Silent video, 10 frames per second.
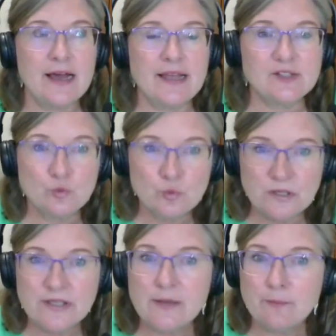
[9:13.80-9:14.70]
it's
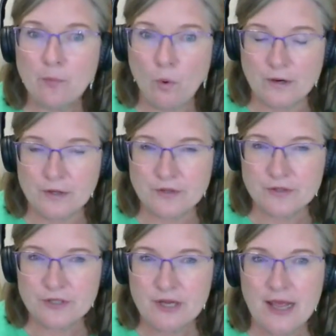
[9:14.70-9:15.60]
really
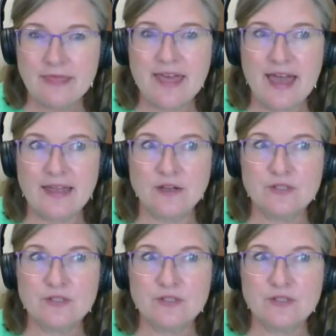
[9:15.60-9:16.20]
important that